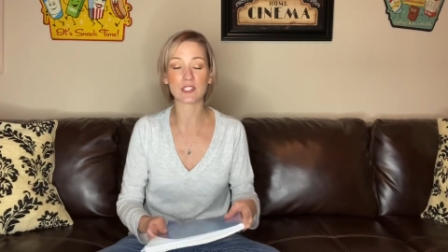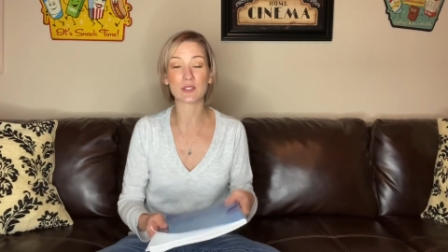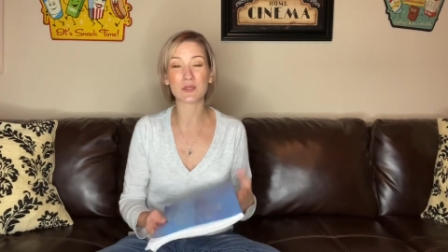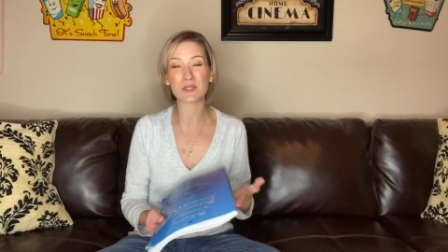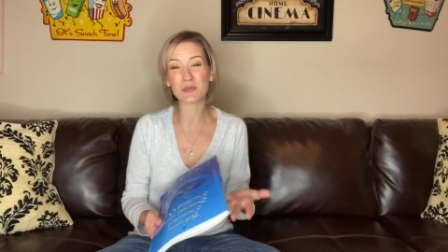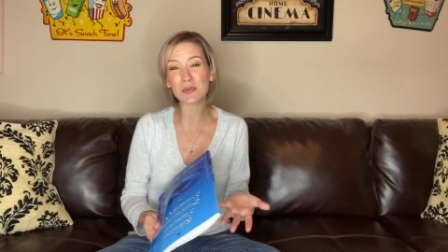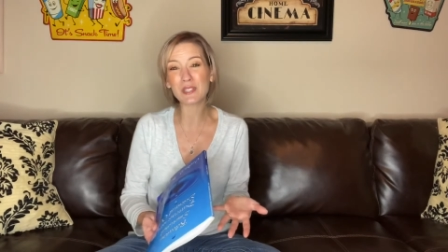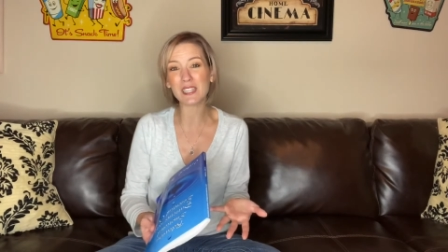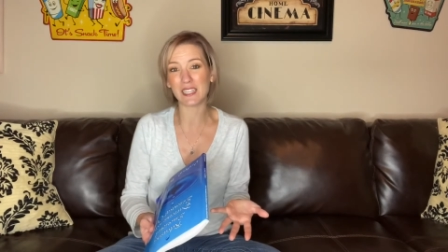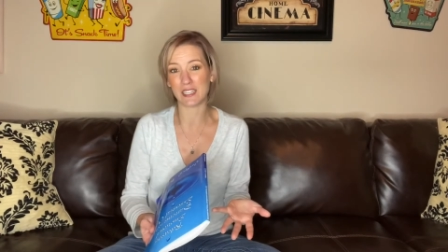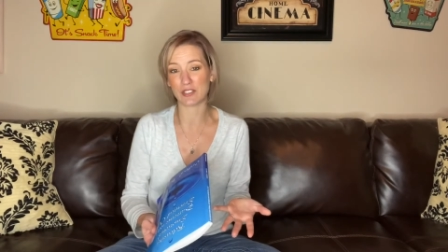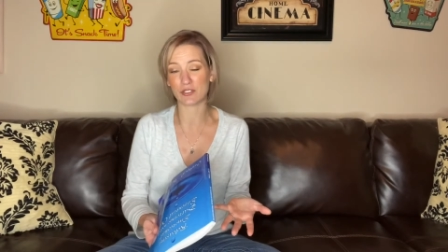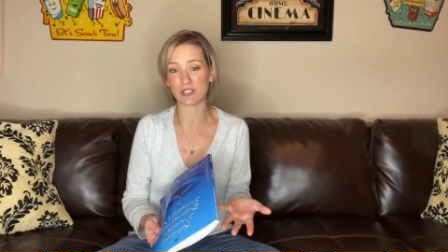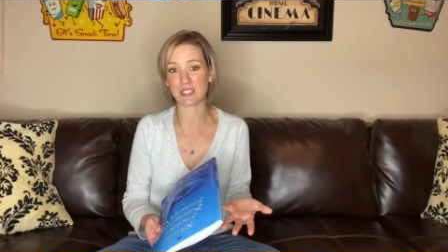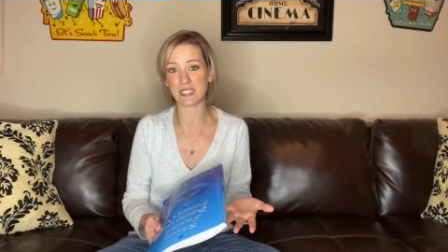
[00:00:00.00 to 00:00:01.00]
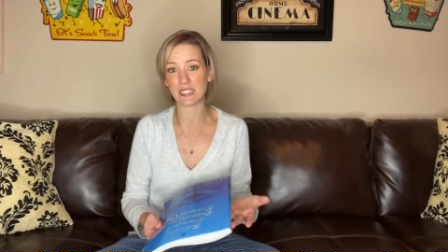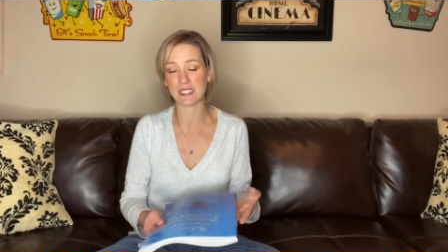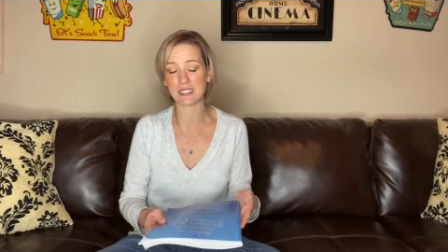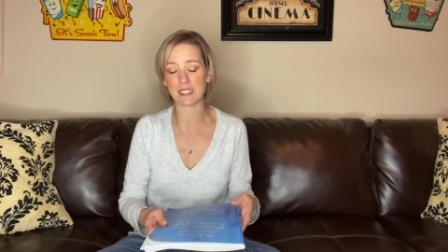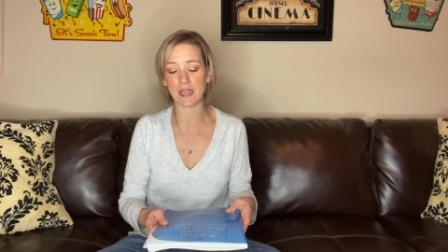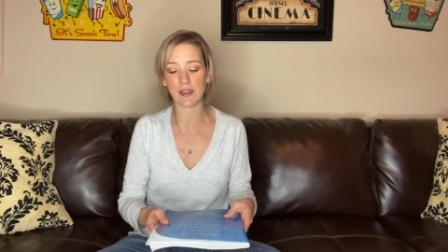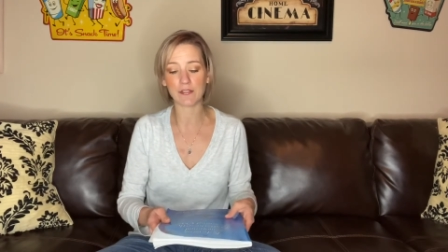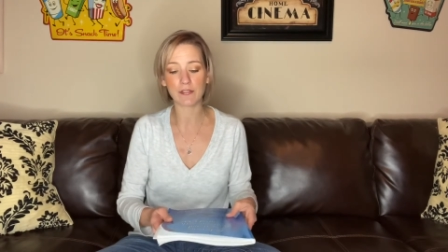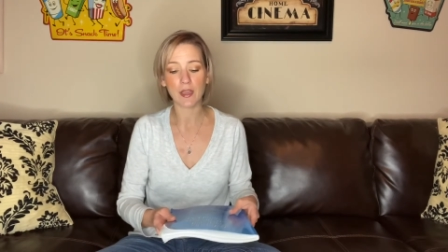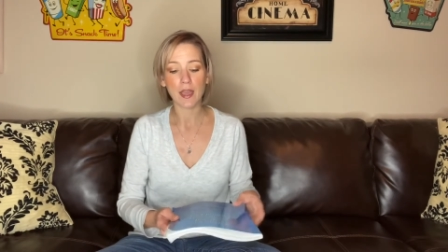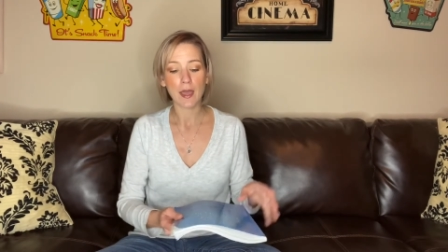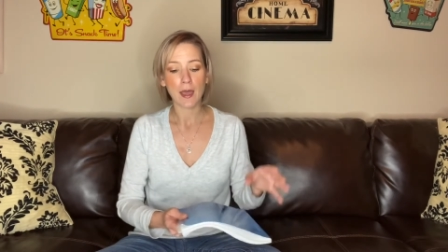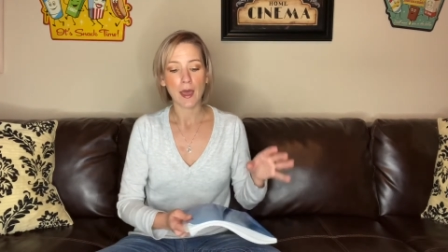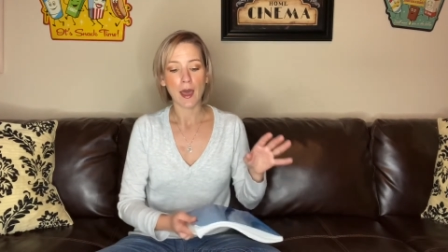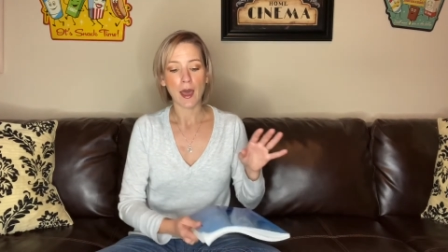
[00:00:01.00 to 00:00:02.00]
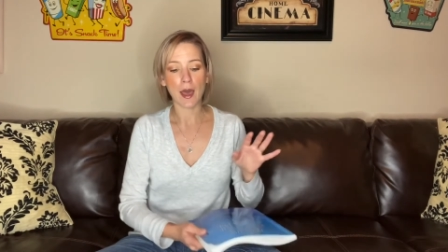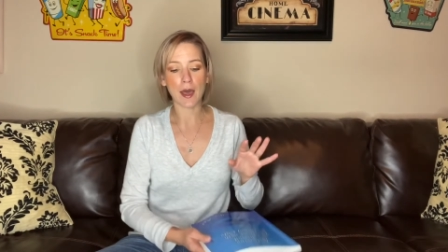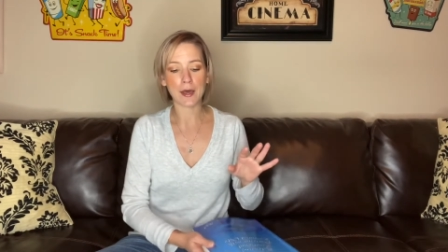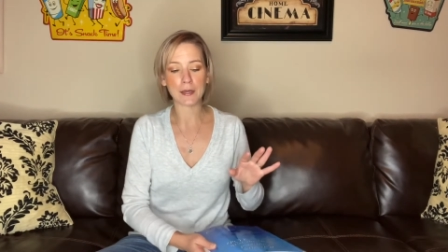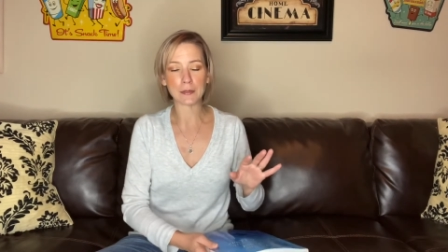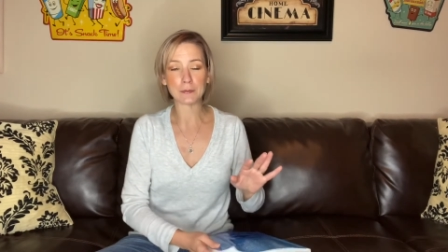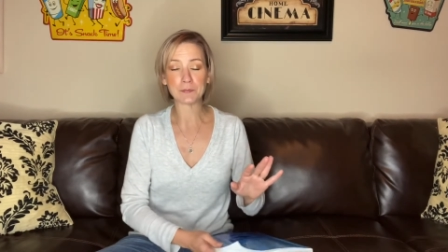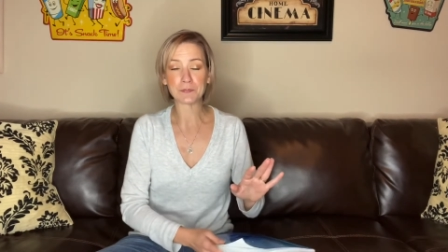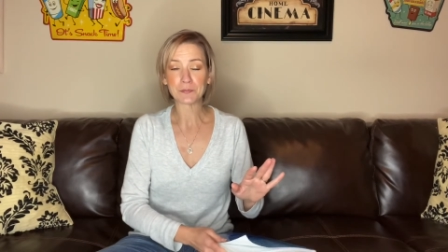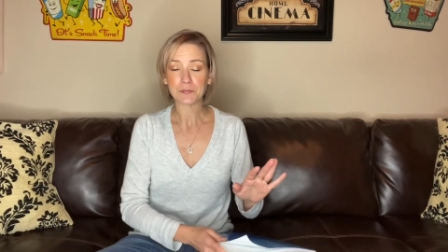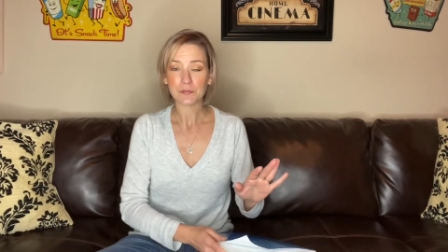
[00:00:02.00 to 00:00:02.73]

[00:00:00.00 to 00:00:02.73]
So it's really interesting stuff. Um,